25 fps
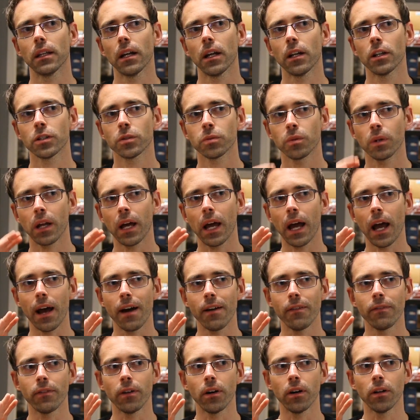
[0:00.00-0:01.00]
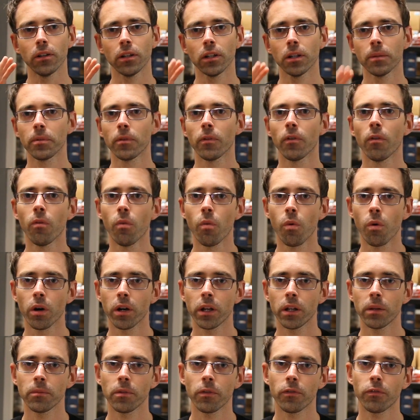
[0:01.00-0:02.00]
just want to have a little bit of a
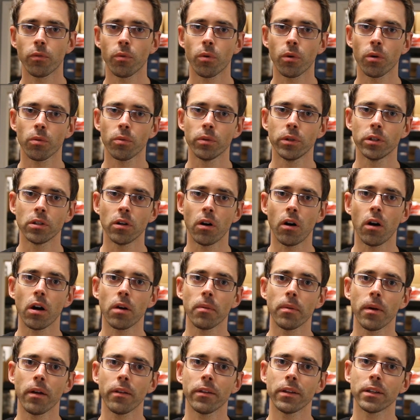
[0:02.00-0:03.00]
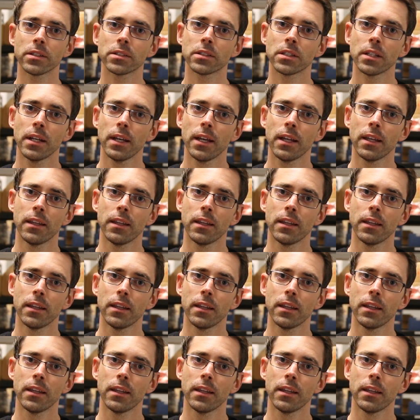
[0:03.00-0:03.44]
warning before we talk about this.